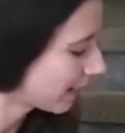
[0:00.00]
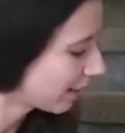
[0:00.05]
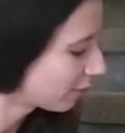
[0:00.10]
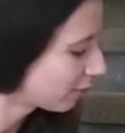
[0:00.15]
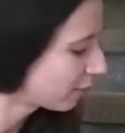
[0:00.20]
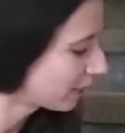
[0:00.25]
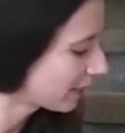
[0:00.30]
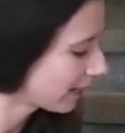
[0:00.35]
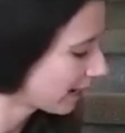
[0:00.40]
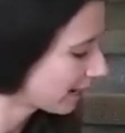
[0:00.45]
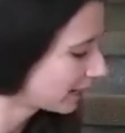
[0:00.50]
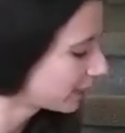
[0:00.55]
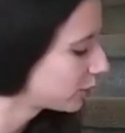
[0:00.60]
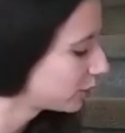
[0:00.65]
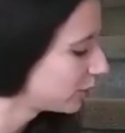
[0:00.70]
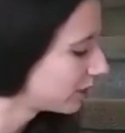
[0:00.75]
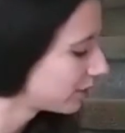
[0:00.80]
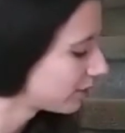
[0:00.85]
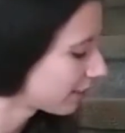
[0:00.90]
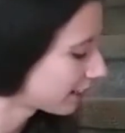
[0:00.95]
the FBI
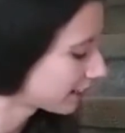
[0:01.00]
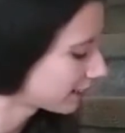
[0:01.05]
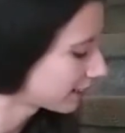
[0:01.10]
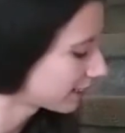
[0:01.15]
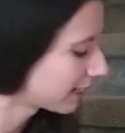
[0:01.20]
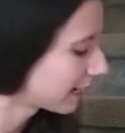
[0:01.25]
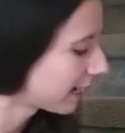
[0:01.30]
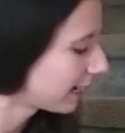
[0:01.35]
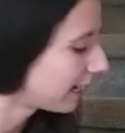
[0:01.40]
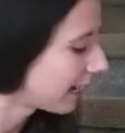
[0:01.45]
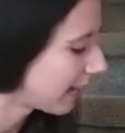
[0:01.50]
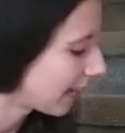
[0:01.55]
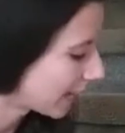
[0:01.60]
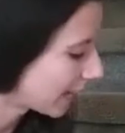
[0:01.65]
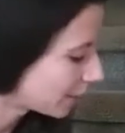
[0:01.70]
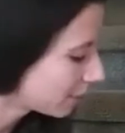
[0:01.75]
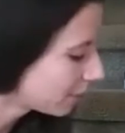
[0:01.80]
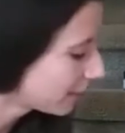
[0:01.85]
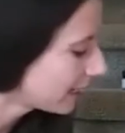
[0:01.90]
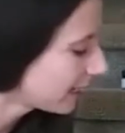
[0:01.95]
to investigate
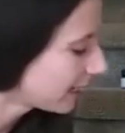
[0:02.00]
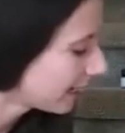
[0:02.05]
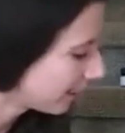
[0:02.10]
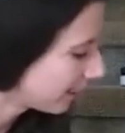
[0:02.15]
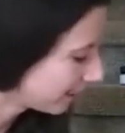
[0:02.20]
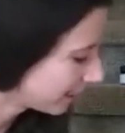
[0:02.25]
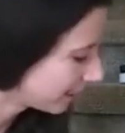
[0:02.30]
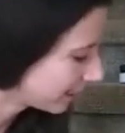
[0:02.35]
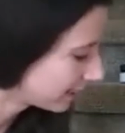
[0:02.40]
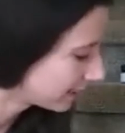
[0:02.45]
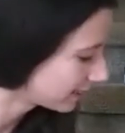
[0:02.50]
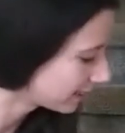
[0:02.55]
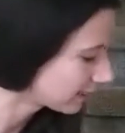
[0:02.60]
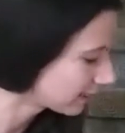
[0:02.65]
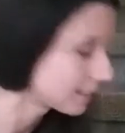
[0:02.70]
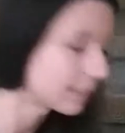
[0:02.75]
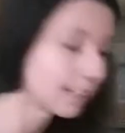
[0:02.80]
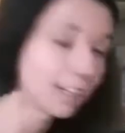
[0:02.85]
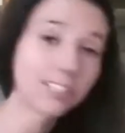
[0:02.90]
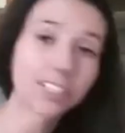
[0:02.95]
enemy aliens
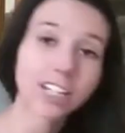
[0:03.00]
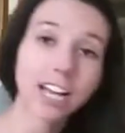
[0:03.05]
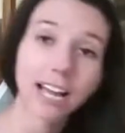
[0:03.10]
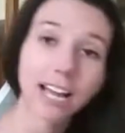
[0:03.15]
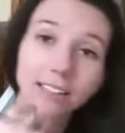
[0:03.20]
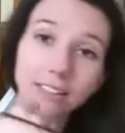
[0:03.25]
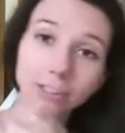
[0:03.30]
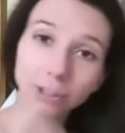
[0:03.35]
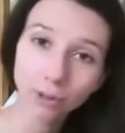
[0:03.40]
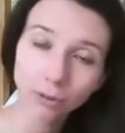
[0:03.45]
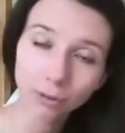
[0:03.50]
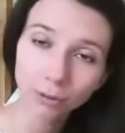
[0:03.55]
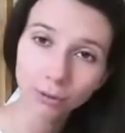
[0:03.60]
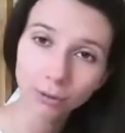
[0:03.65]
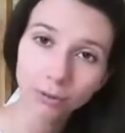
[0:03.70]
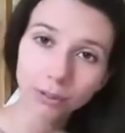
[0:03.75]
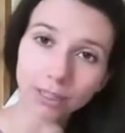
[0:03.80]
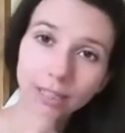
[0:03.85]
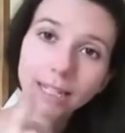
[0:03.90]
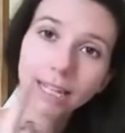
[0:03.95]
such as
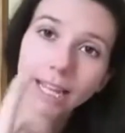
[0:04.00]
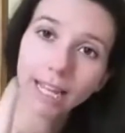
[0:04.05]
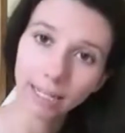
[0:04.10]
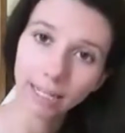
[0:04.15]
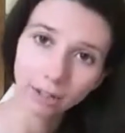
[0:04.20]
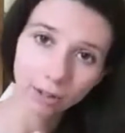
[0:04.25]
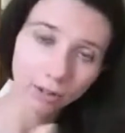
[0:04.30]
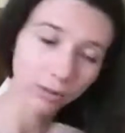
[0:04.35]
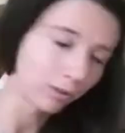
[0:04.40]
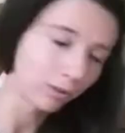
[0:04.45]
who and